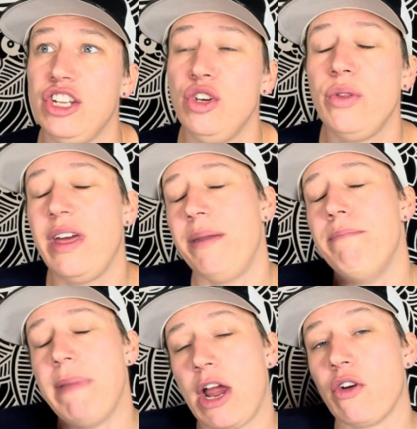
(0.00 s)
you
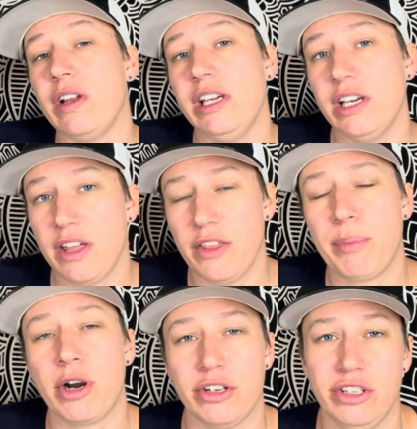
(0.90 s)
then marry the
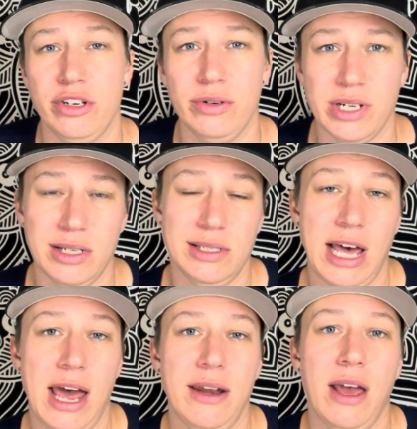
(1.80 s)
person who does
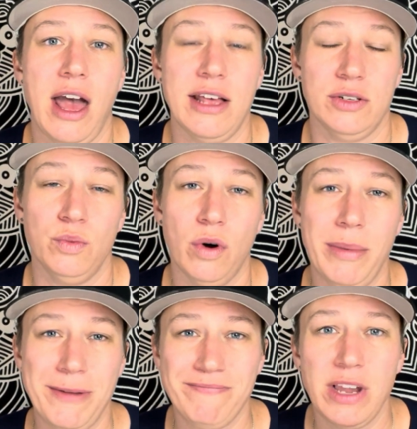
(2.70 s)
that as a
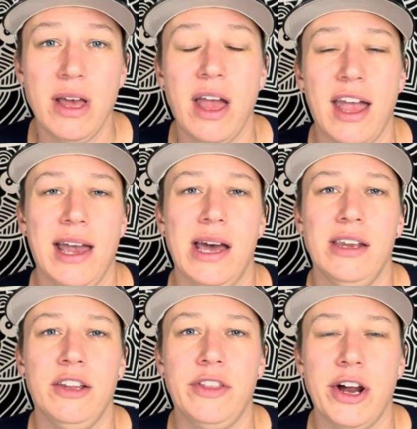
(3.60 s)
woman.
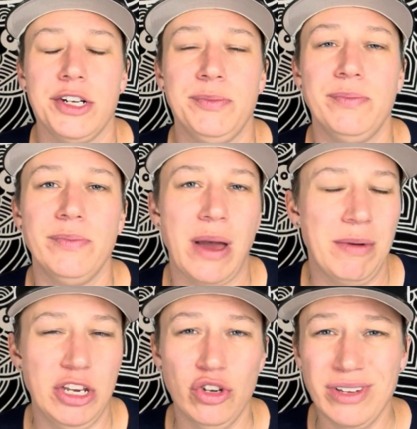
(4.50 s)
And
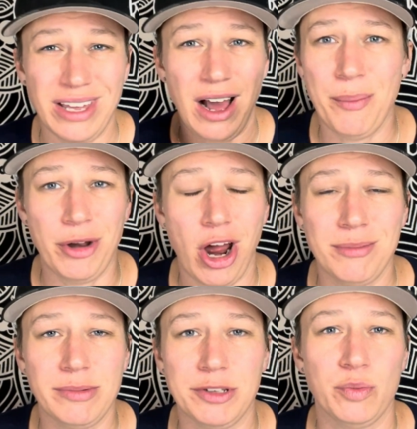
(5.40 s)
you can get up in
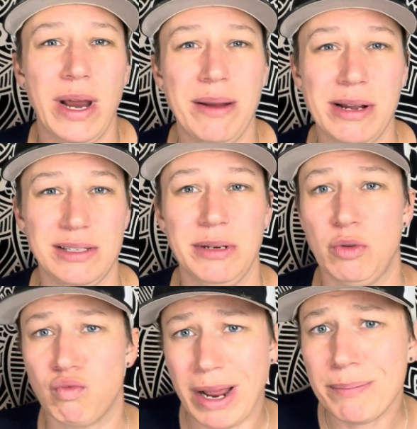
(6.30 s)
arms with, wait a minute, somebody
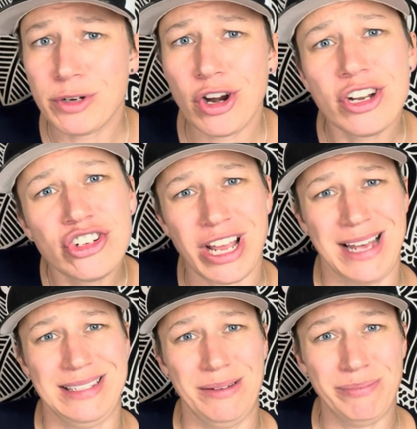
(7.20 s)
raped her and she
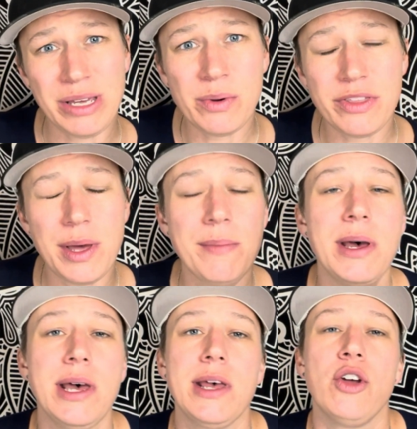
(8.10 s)
has to be with them.
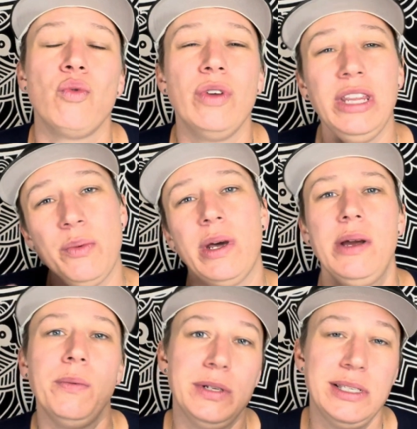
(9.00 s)
Really what
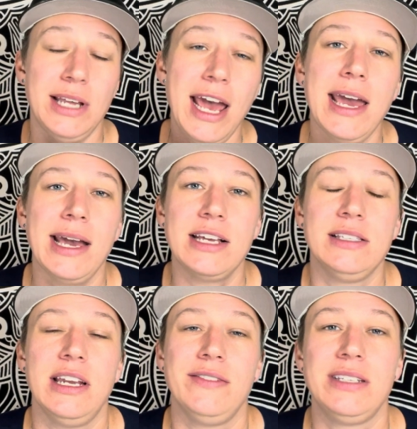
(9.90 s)
it was saying is
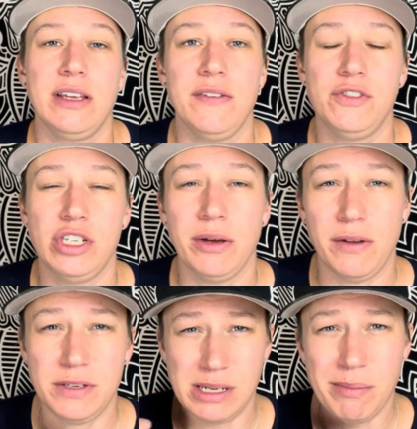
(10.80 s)
that
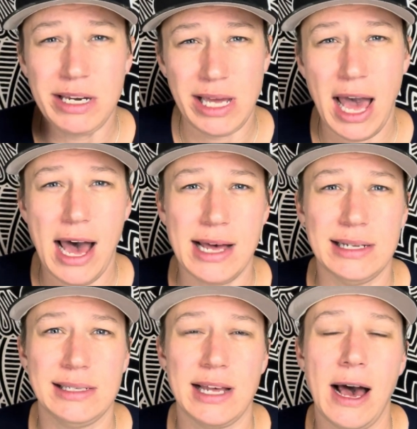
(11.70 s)
if somebody has